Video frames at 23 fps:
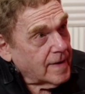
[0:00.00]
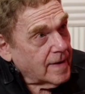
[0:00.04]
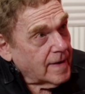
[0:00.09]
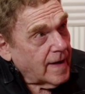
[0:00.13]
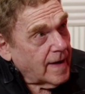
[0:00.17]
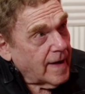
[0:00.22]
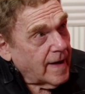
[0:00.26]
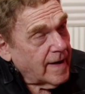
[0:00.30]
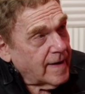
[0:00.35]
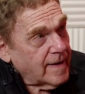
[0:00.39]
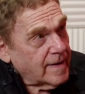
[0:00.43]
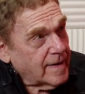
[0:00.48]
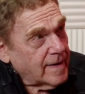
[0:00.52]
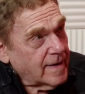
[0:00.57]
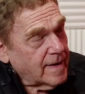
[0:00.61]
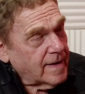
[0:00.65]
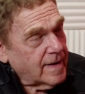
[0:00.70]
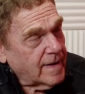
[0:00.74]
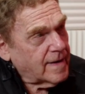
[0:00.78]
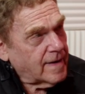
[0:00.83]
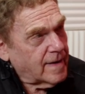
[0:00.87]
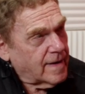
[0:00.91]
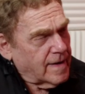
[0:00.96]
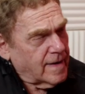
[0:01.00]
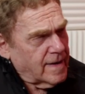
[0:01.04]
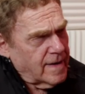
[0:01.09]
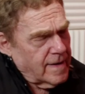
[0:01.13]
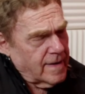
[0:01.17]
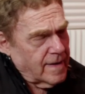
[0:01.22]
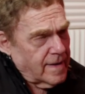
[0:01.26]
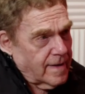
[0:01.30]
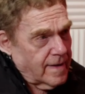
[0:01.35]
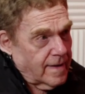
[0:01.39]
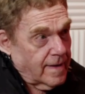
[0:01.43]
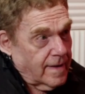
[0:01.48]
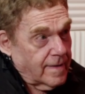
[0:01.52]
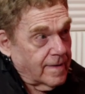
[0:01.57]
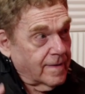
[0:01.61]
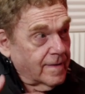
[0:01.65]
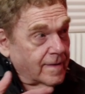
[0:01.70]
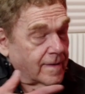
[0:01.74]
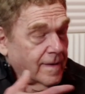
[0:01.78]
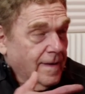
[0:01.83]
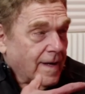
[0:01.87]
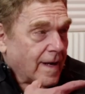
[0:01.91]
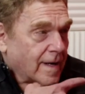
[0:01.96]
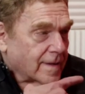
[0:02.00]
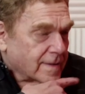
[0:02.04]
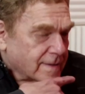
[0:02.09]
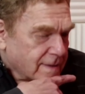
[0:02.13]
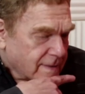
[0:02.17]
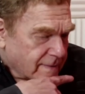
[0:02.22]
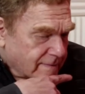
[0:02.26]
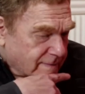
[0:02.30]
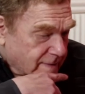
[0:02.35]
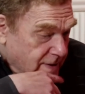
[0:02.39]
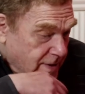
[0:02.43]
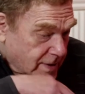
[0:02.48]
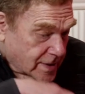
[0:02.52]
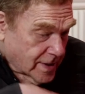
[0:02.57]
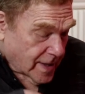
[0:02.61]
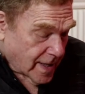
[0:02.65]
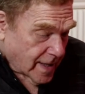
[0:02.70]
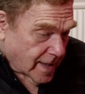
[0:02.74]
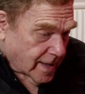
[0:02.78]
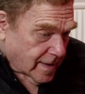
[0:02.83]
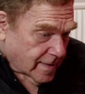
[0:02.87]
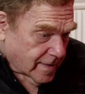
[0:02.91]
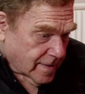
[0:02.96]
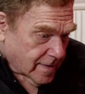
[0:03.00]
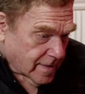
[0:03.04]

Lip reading: And you could actually even check it.